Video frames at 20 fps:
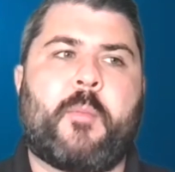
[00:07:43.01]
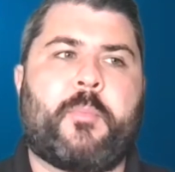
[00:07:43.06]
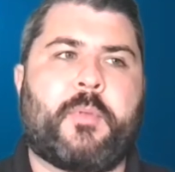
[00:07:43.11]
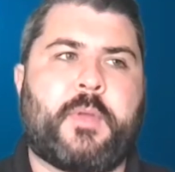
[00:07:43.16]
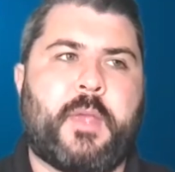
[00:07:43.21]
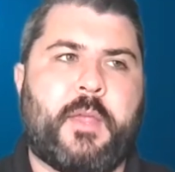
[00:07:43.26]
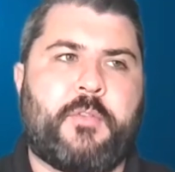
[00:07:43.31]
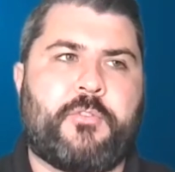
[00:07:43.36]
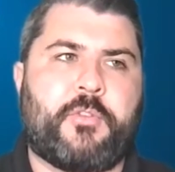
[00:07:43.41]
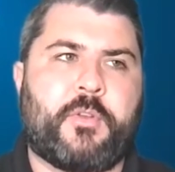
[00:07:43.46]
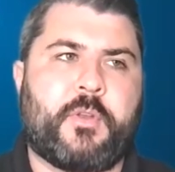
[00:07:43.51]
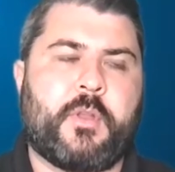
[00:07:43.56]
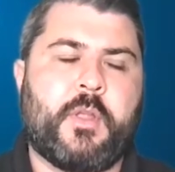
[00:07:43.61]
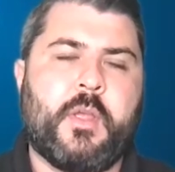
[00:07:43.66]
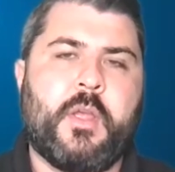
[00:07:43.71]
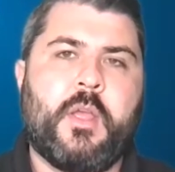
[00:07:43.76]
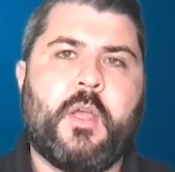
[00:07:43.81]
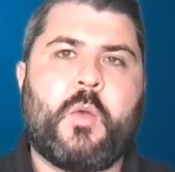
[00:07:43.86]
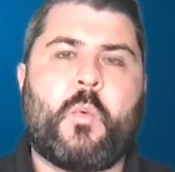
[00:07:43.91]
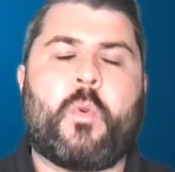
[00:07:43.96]
application
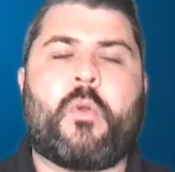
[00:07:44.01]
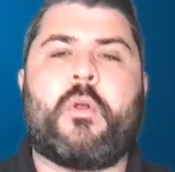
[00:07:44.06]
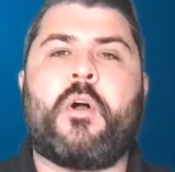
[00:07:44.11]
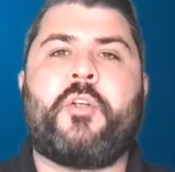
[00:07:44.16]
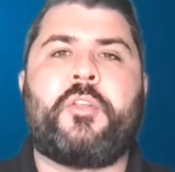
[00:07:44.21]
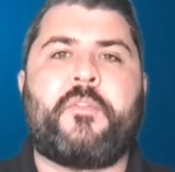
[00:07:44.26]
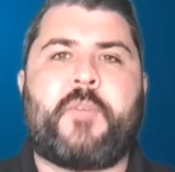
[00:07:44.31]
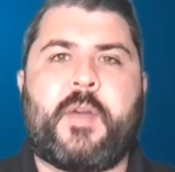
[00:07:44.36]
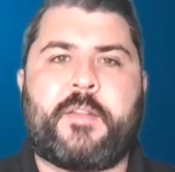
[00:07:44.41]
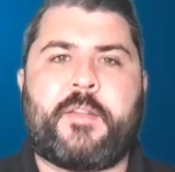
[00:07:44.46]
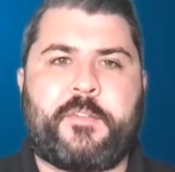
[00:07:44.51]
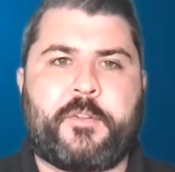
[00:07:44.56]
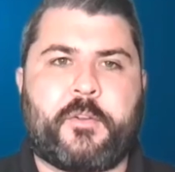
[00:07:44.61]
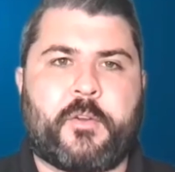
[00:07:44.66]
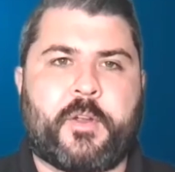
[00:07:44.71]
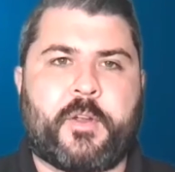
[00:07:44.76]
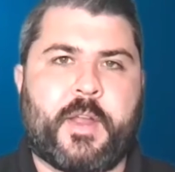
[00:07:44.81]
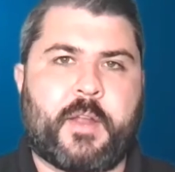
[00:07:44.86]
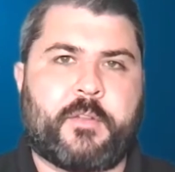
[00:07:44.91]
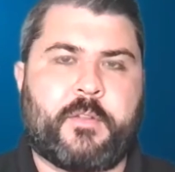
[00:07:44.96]
where all devices are
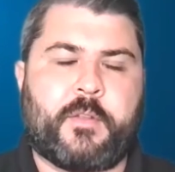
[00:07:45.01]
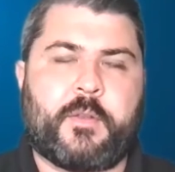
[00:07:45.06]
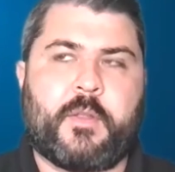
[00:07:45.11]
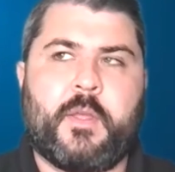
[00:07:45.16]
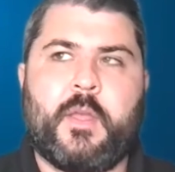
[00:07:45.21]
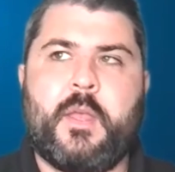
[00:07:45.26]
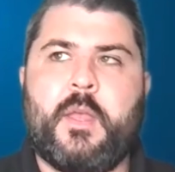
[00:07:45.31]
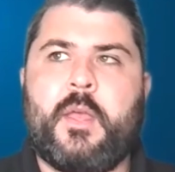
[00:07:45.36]
connected.